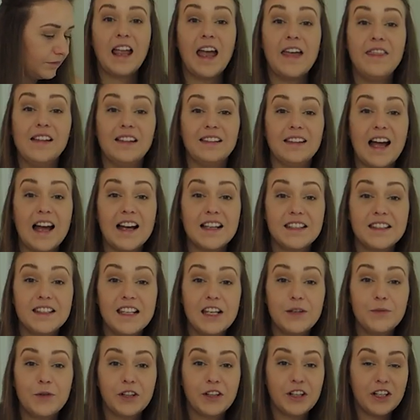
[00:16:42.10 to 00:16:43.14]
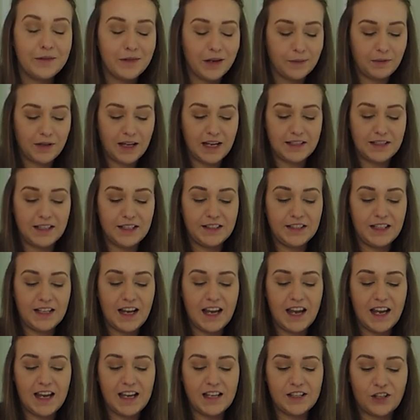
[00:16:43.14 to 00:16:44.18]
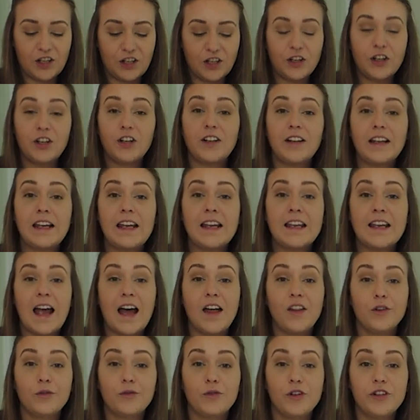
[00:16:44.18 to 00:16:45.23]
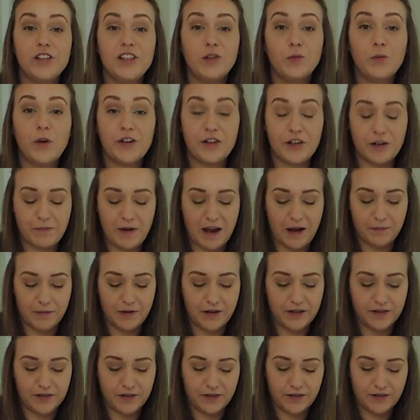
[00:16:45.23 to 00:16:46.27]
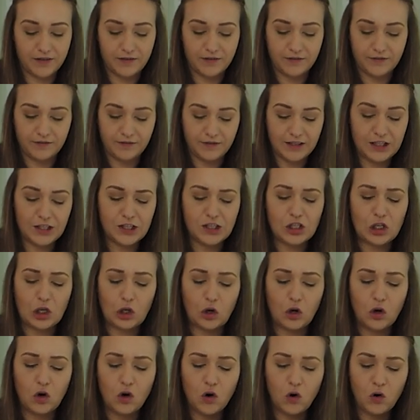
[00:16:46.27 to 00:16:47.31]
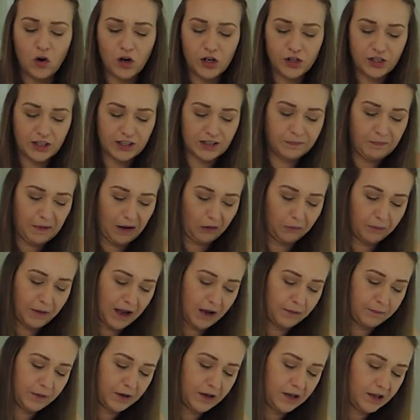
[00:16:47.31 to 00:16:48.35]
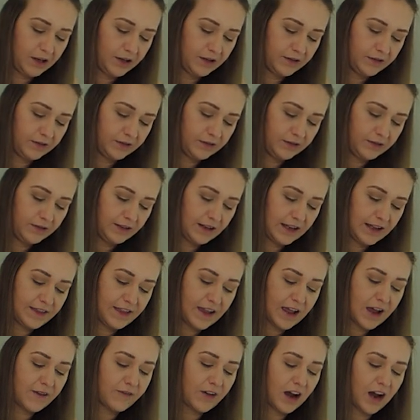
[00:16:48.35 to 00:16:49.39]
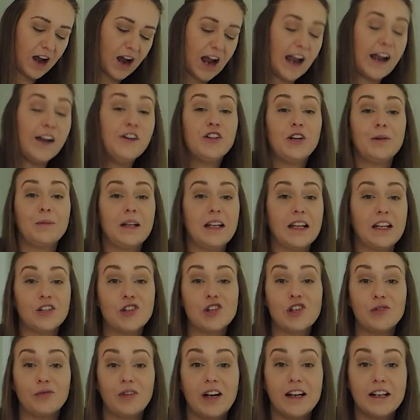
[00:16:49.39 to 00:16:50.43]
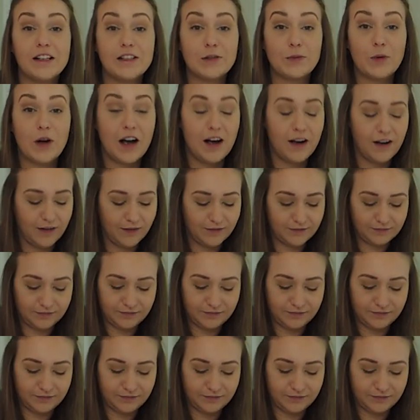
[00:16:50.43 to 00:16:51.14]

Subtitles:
And the last seed we're going to be planting today is our early California Wonder Peppers. This is a gorgeous bell pepper, and they have a high germination rate as well.